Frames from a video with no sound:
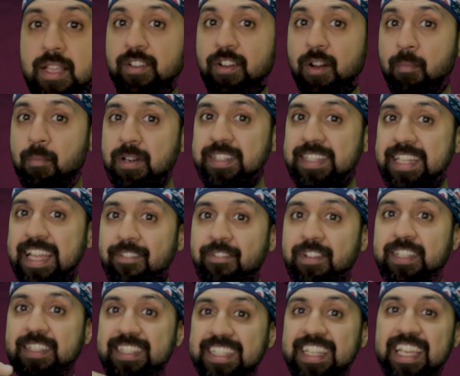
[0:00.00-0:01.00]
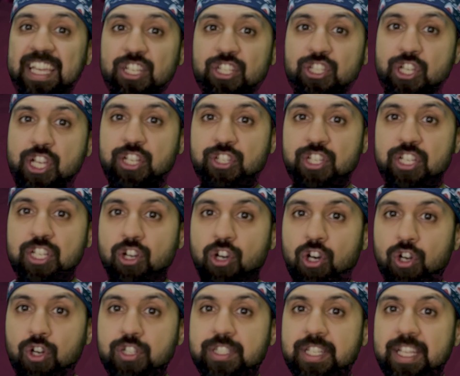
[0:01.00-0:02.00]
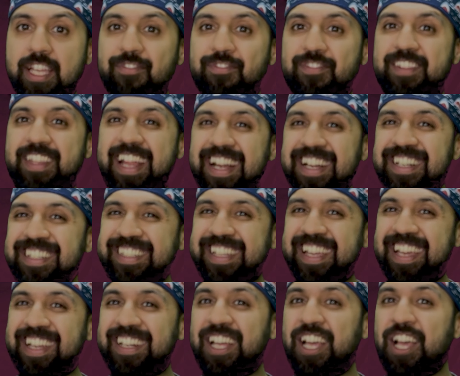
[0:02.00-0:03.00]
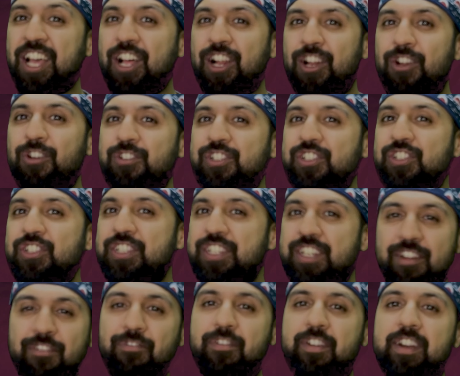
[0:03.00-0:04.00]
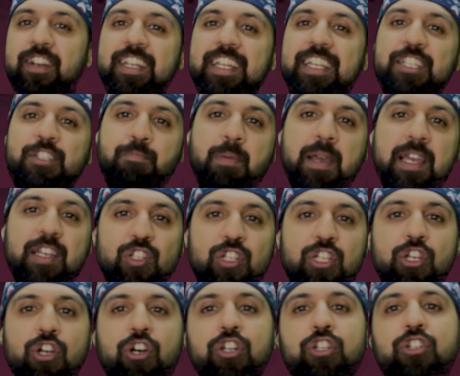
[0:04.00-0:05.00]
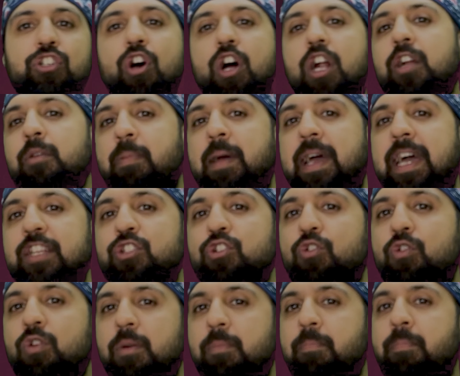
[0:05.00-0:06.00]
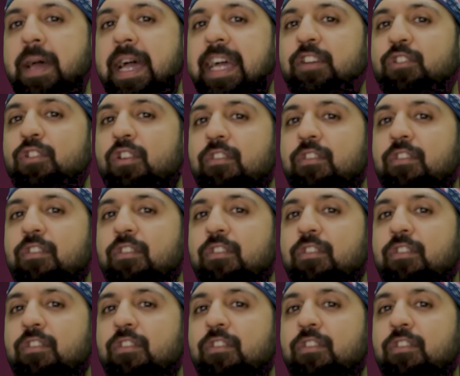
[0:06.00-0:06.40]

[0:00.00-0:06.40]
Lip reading: Number 7, skin changing colors. If their skin looks different, especially a dark patch or a band